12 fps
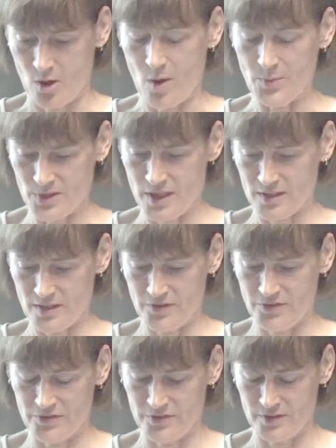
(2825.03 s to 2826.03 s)

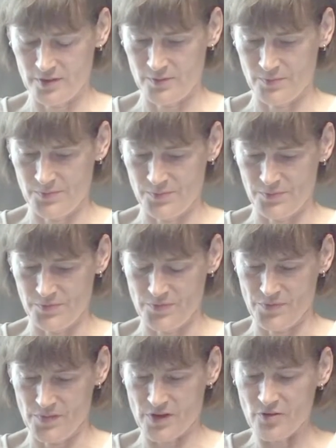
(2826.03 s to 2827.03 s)
objective
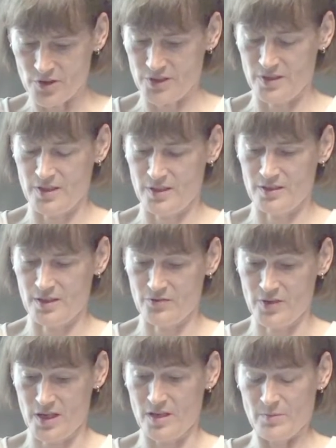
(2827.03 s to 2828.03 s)
quantities that
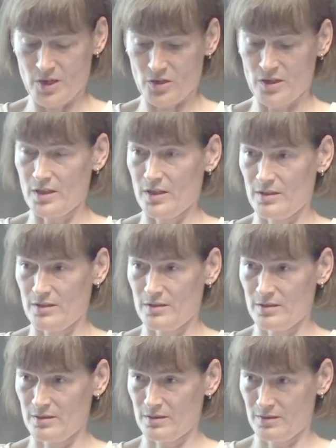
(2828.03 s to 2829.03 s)
we can measure and
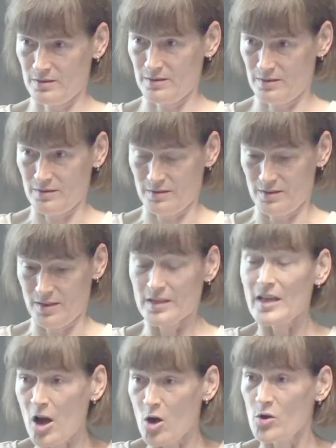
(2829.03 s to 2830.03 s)

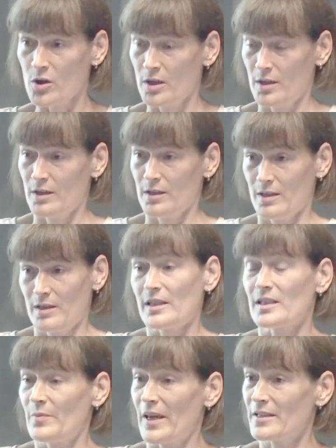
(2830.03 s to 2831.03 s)
no,
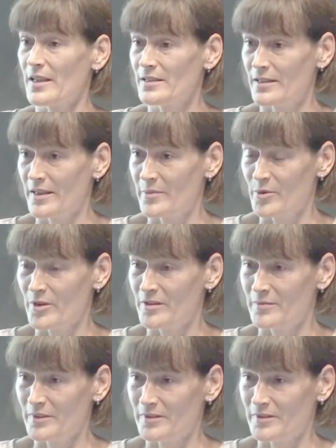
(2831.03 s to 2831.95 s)
doesn't make sense anymore.